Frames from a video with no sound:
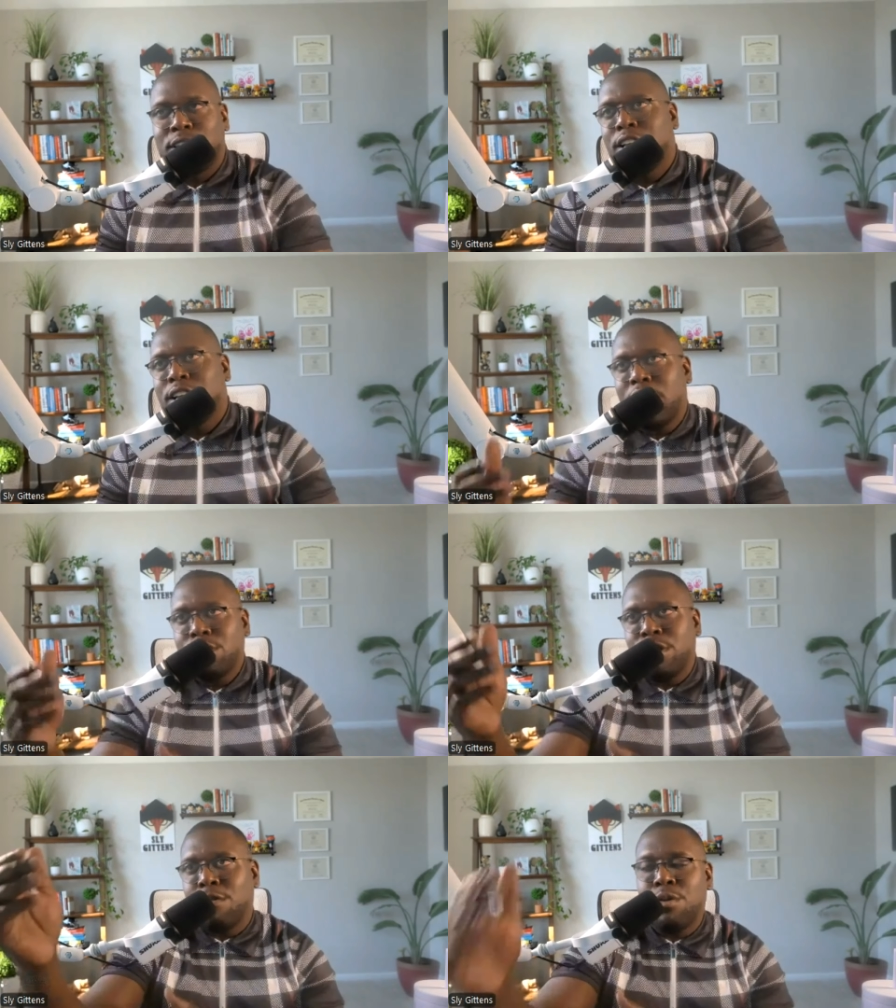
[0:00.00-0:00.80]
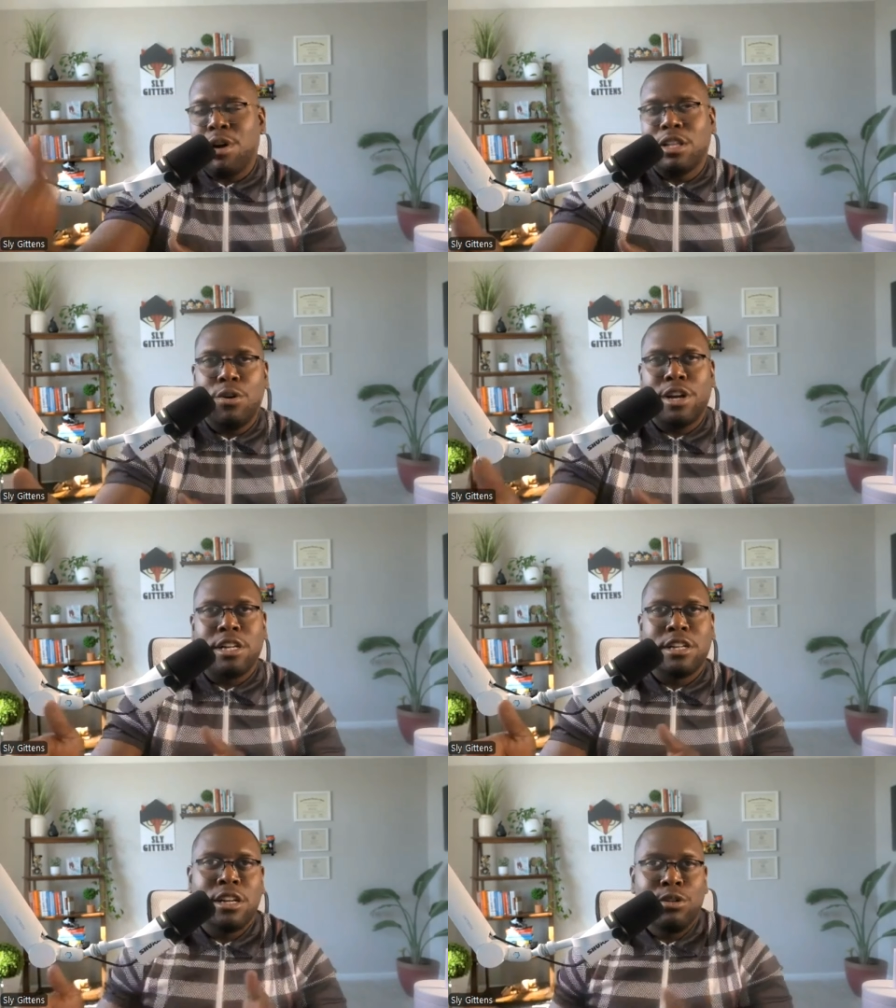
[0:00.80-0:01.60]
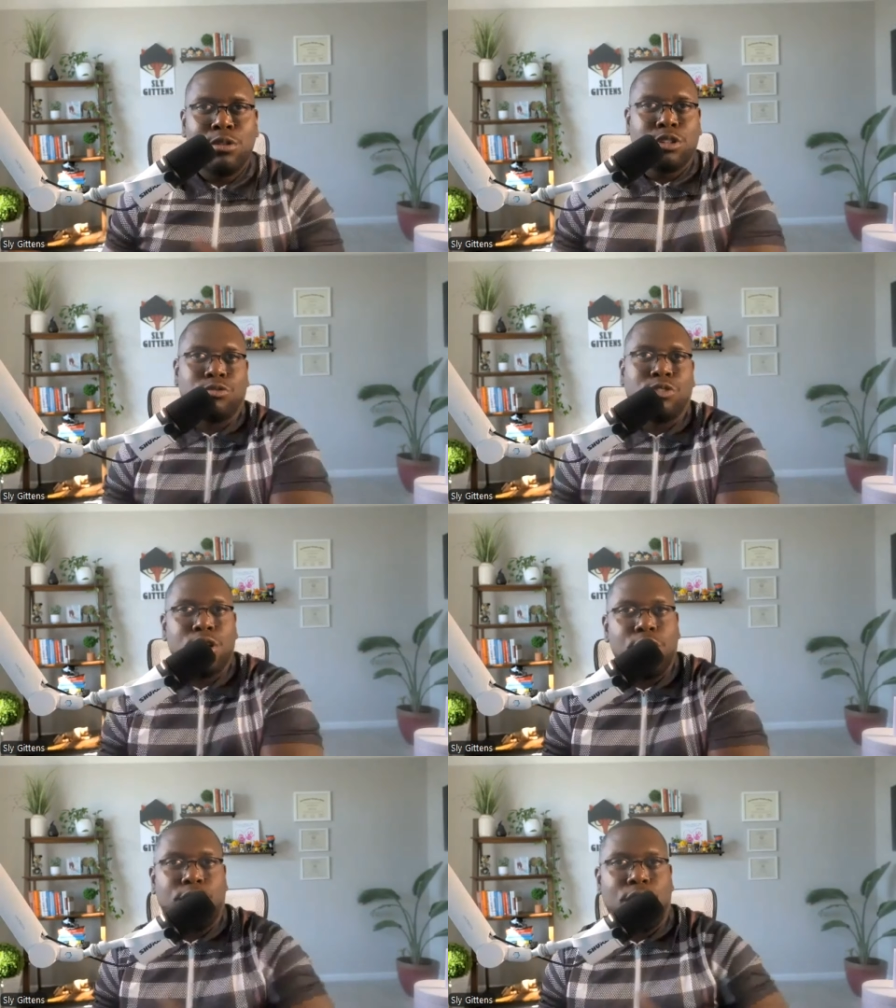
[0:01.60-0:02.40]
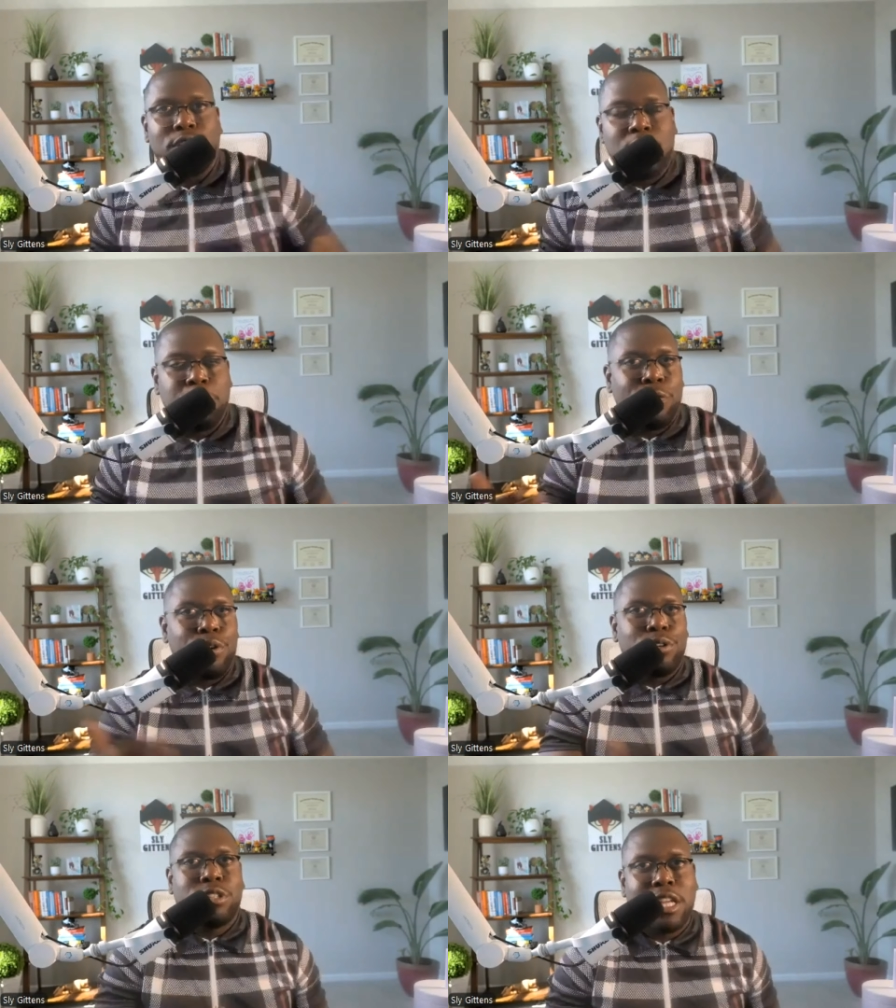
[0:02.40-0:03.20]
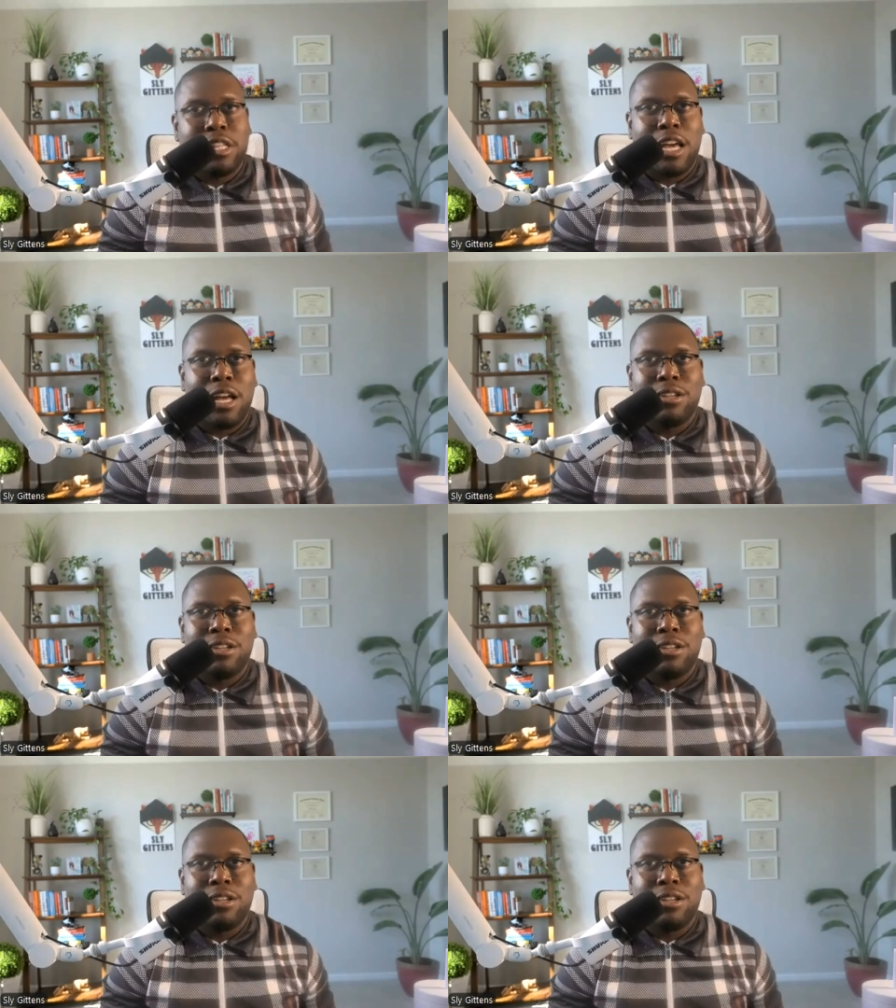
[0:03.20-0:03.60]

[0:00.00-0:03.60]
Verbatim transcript: And you have one lawyer who just read over all the stuff before you send it out.